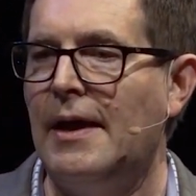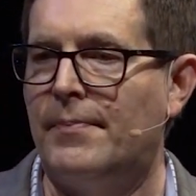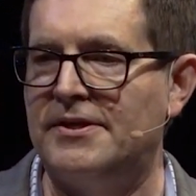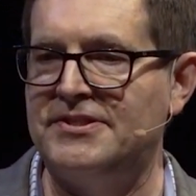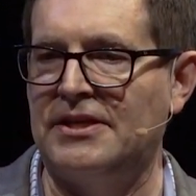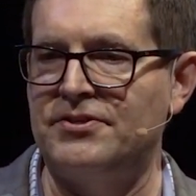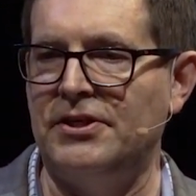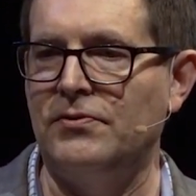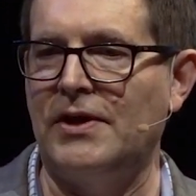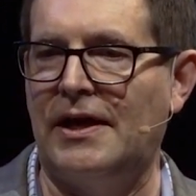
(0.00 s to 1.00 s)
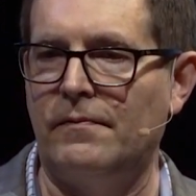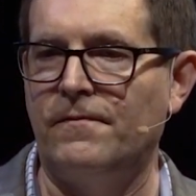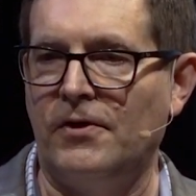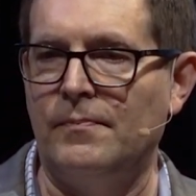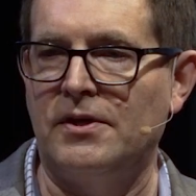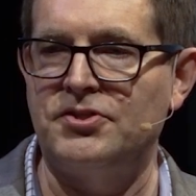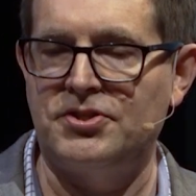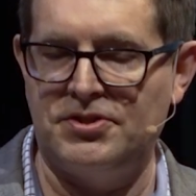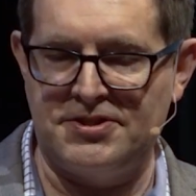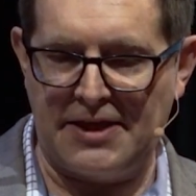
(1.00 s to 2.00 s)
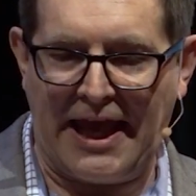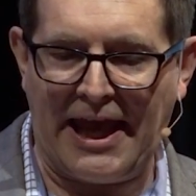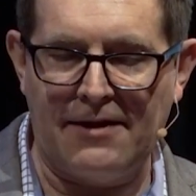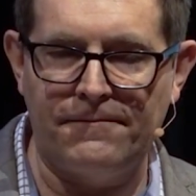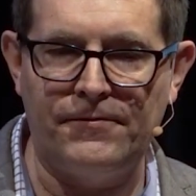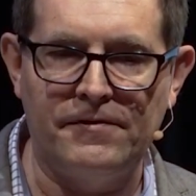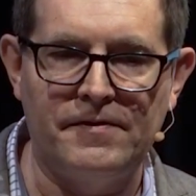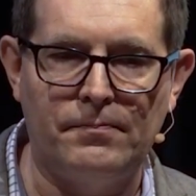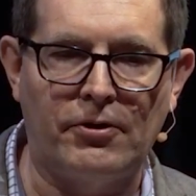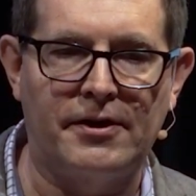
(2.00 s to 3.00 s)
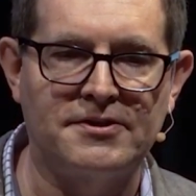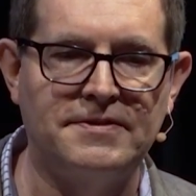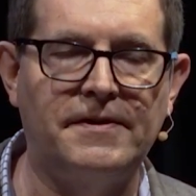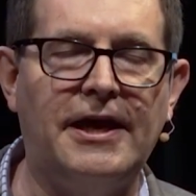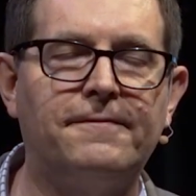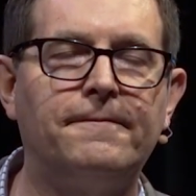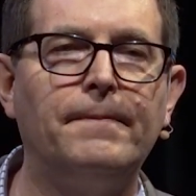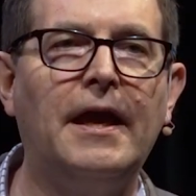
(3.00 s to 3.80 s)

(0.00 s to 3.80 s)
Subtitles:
but essentially you got very much just a handful of the products of life.